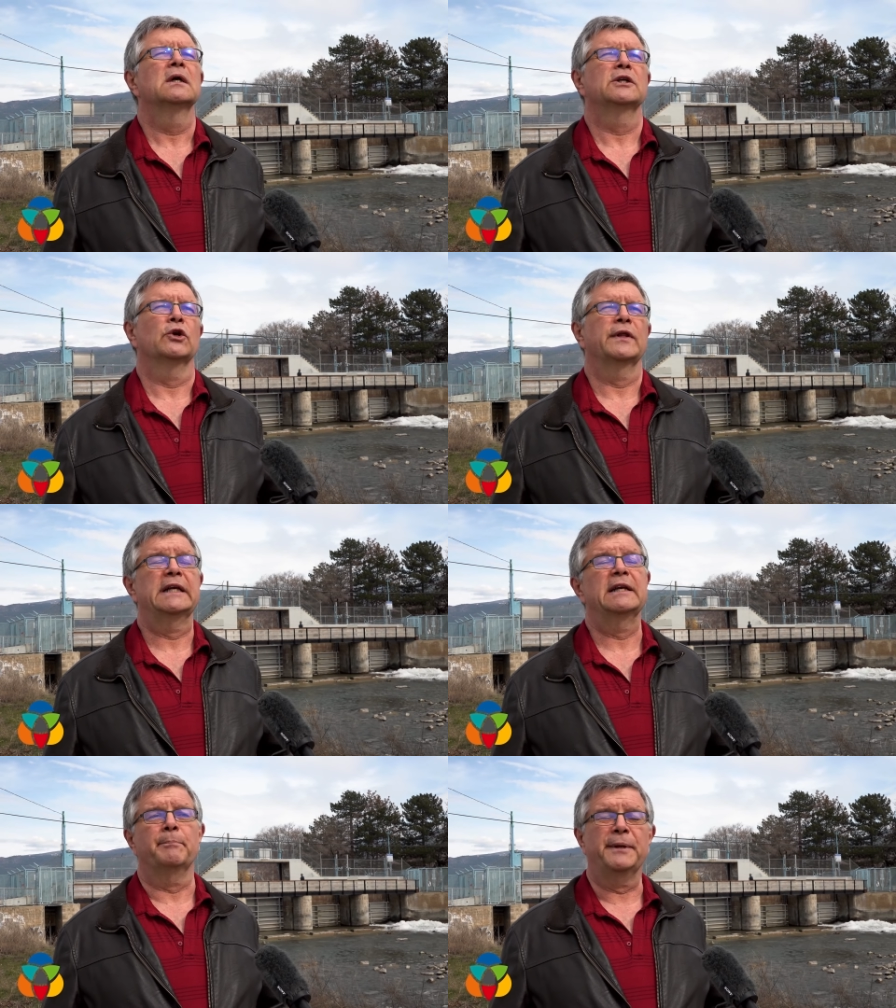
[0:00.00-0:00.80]
you know they
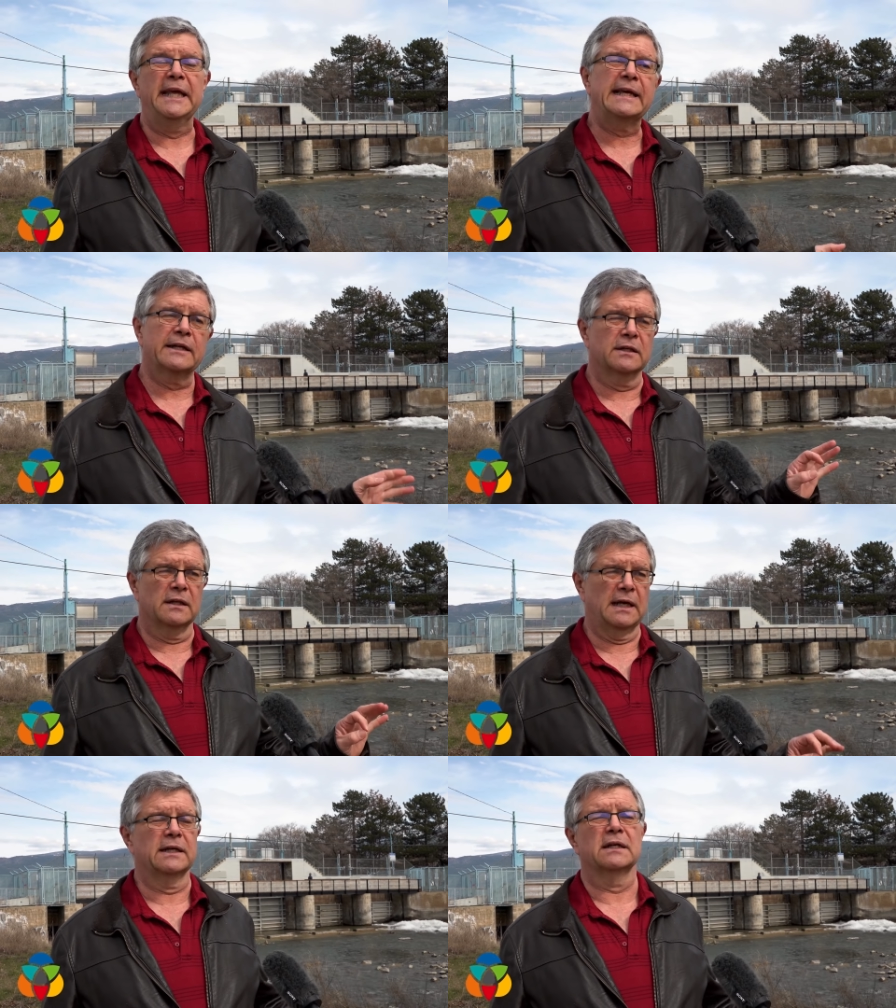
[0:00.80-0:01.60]
didn't peak at a,
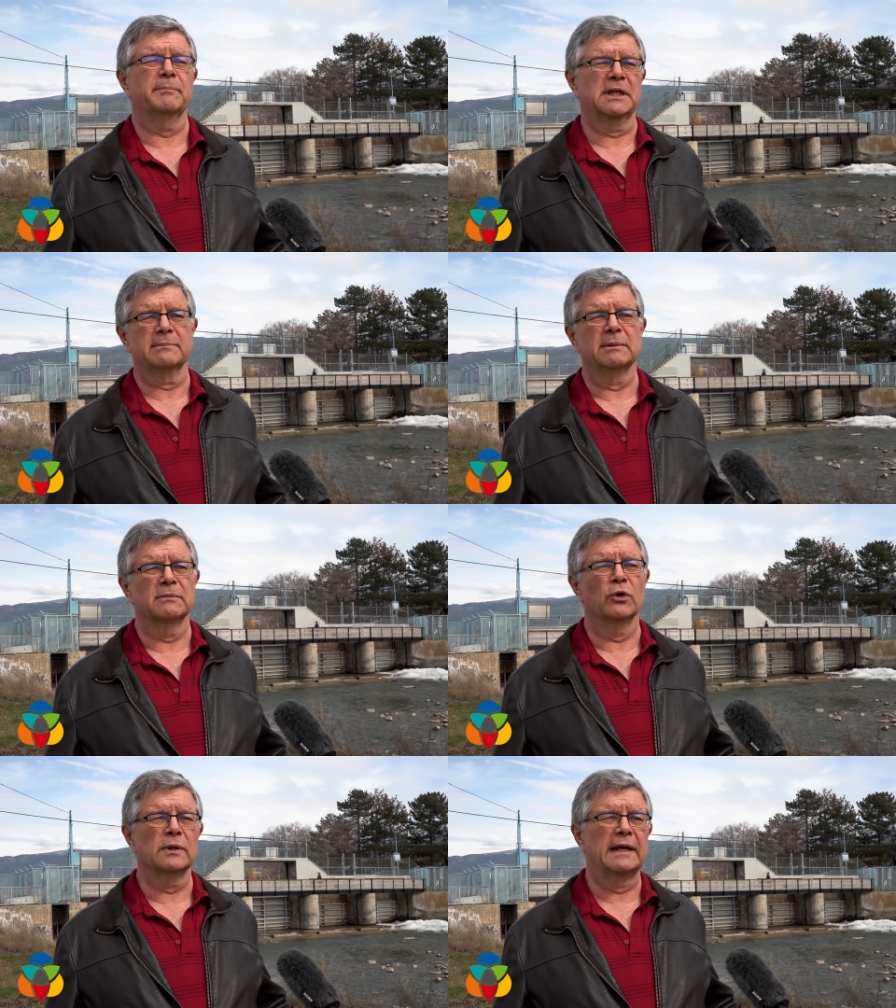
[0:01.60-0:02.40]
at a
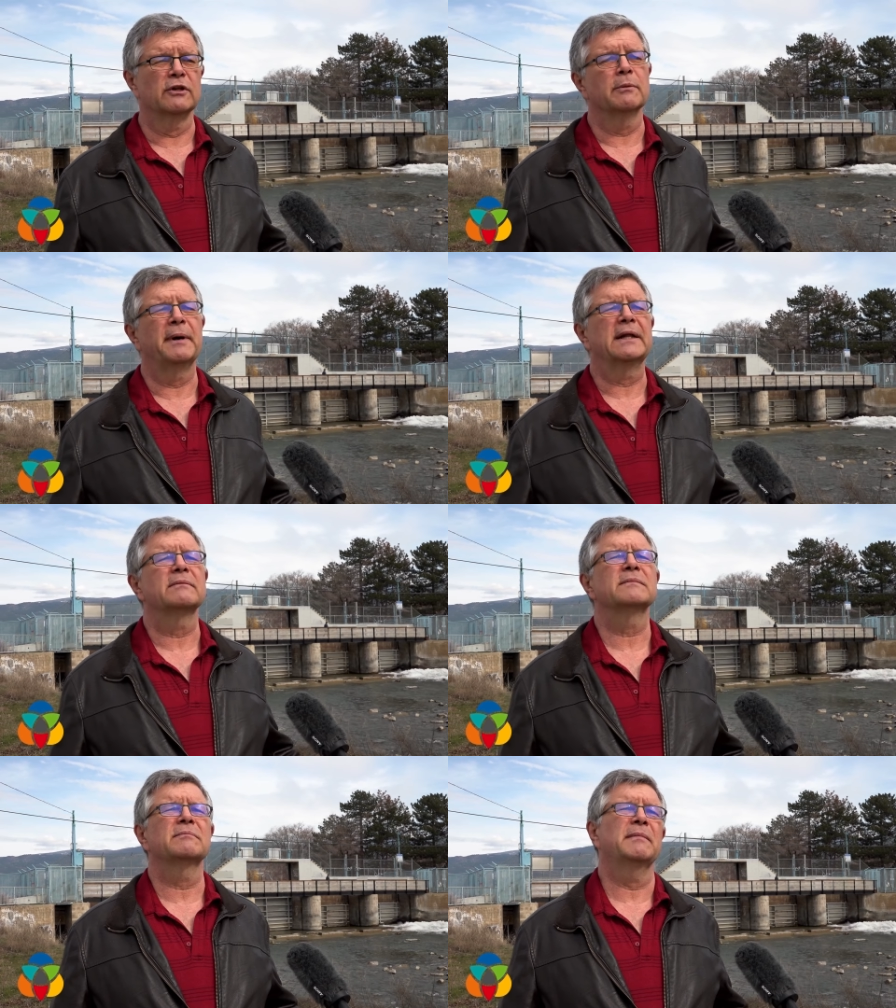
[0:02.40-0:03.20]
minimum low level, but
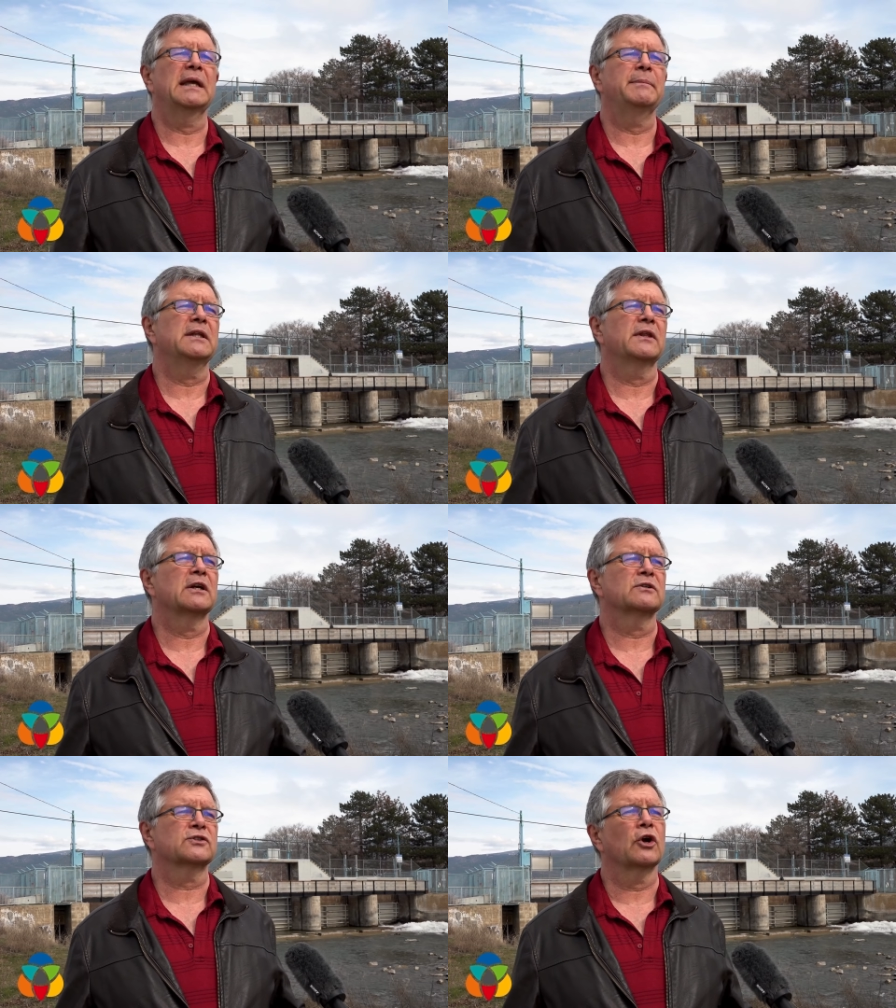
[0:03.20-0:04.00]
maybe
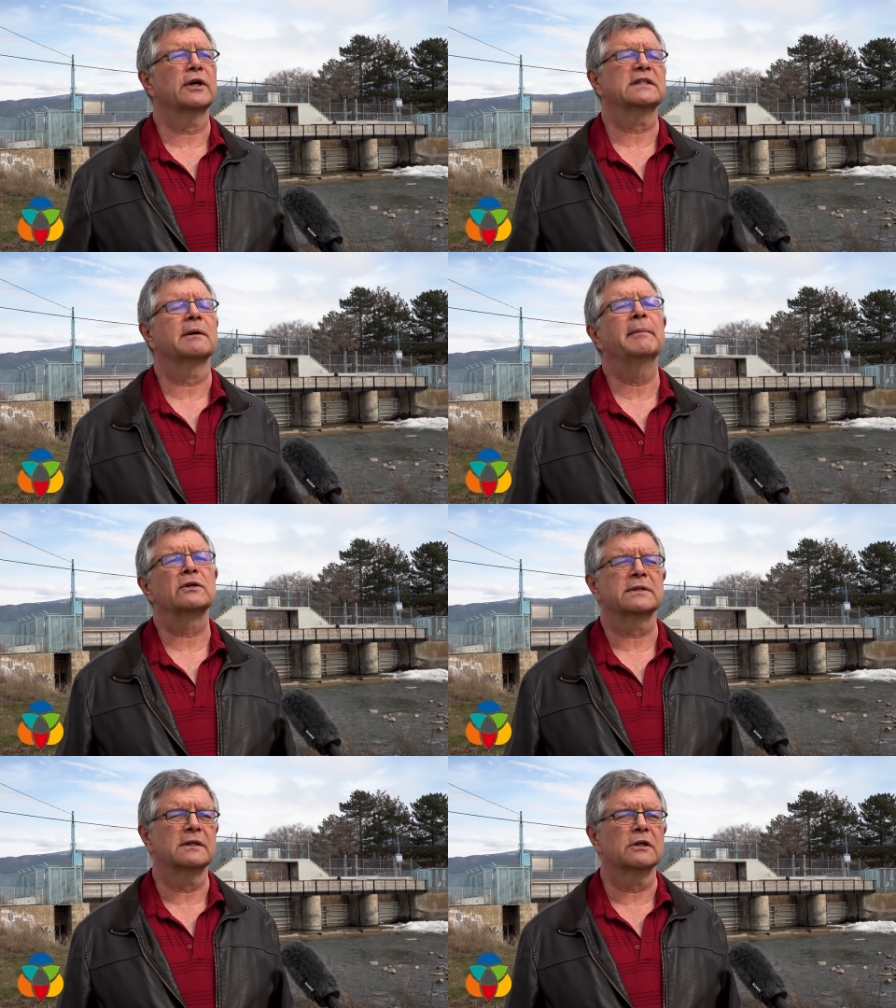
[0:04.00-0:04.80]
they're starting to
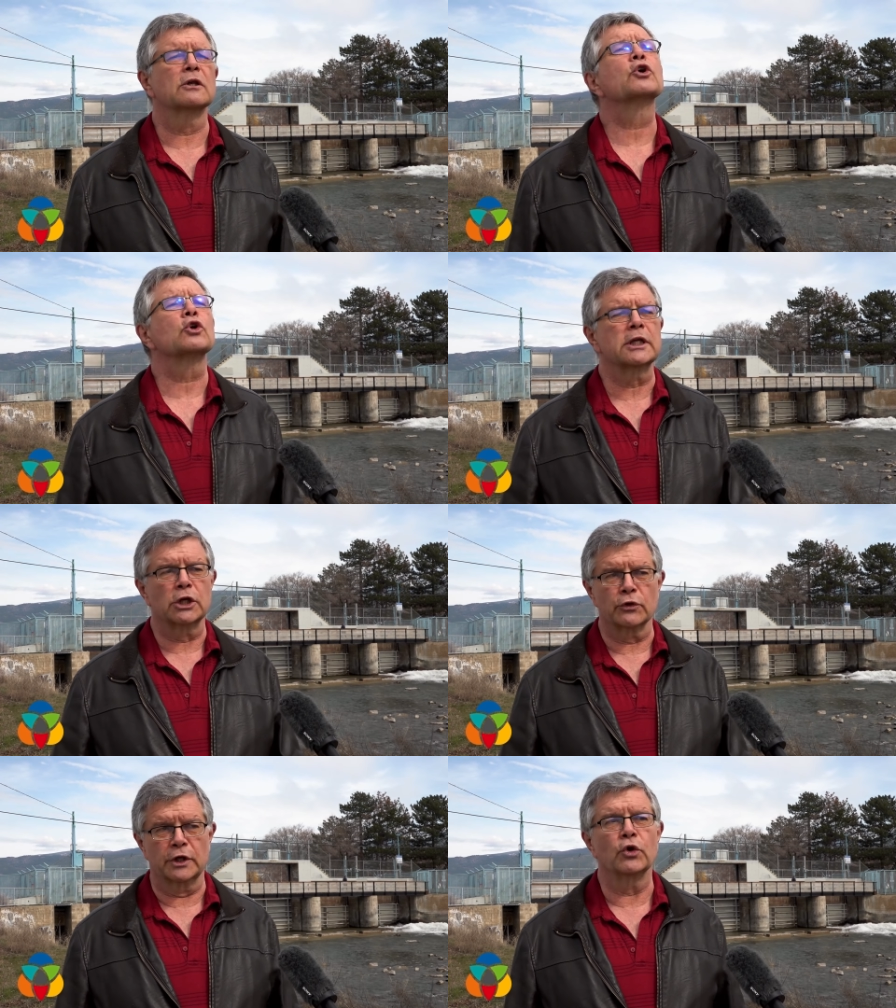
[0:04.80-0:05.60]
melt a little
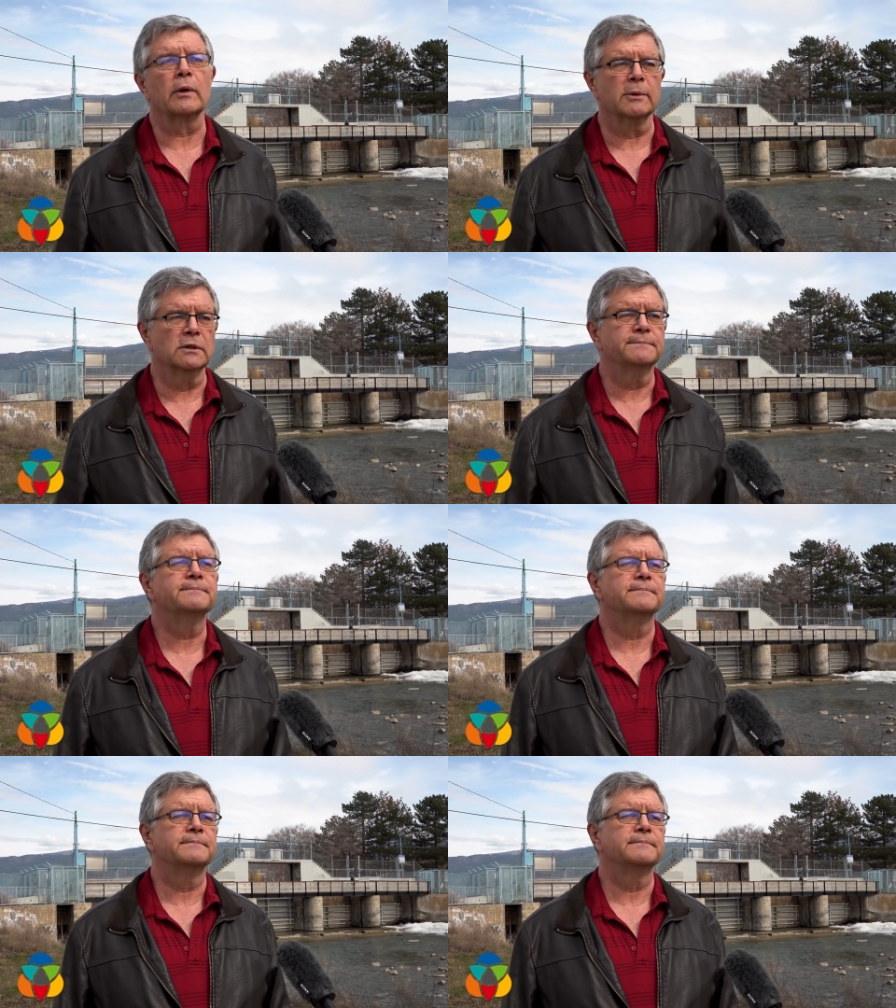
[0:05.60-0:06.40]
earlier than normal.
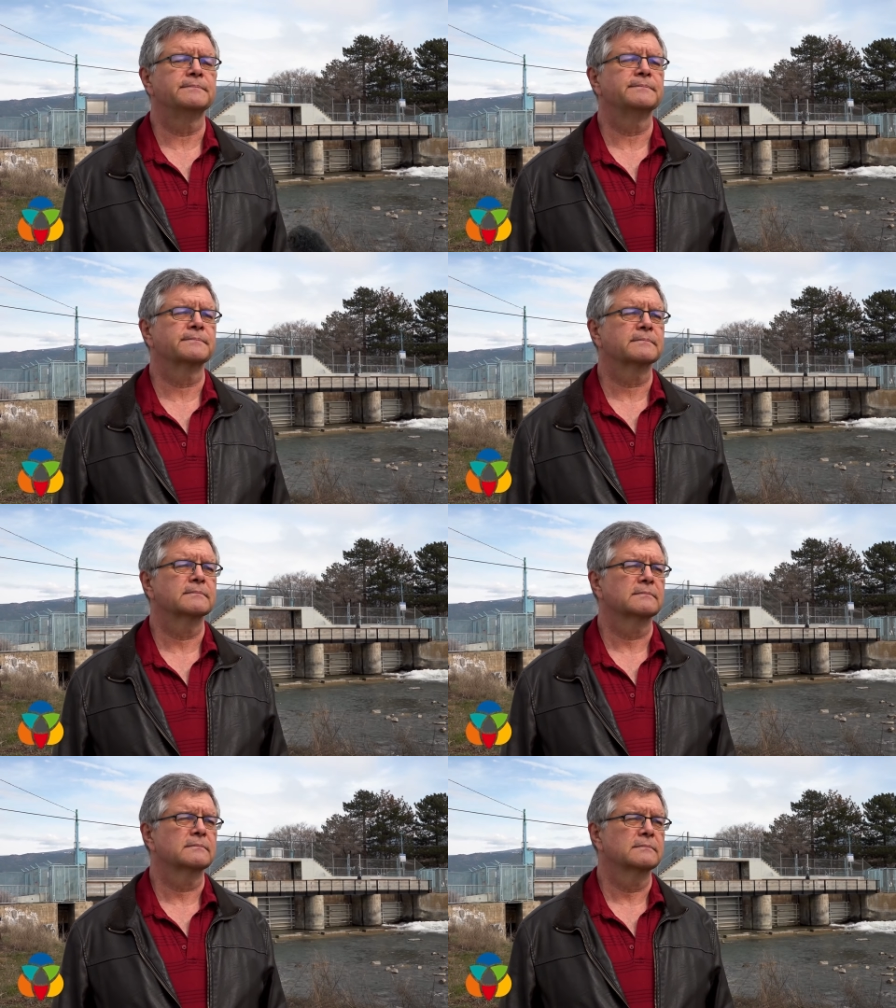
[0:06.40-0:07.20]
Right.
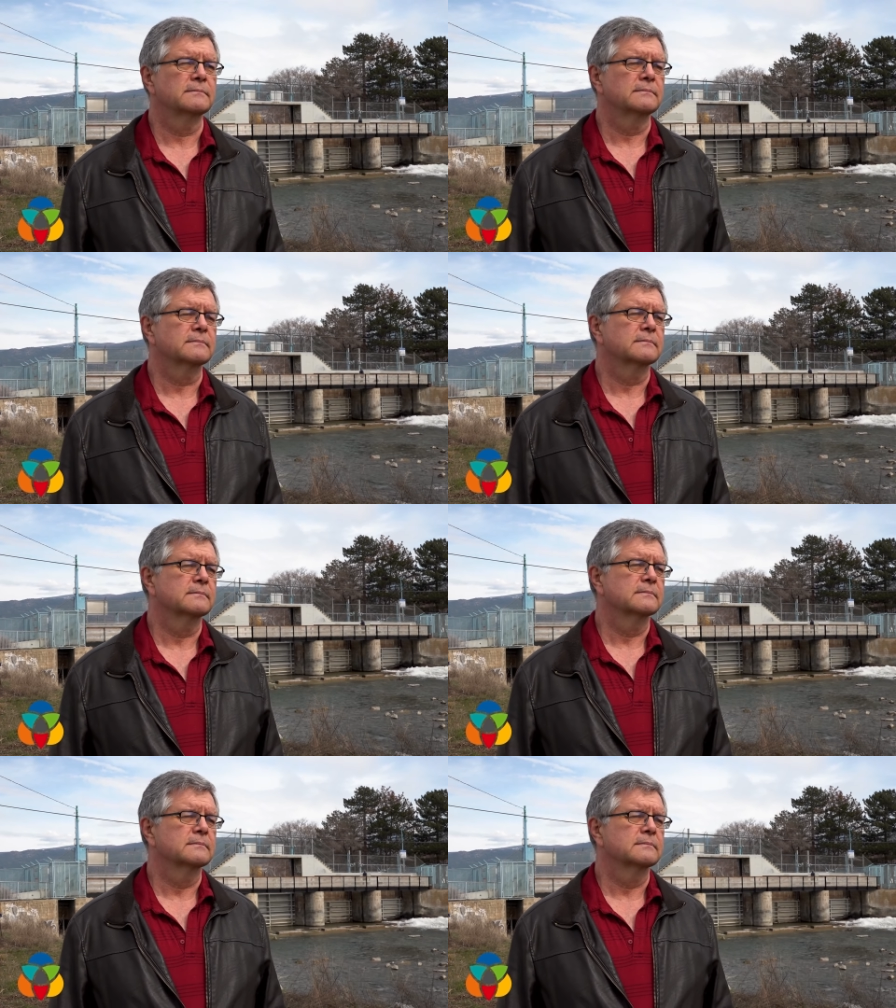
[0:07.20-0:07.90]
So,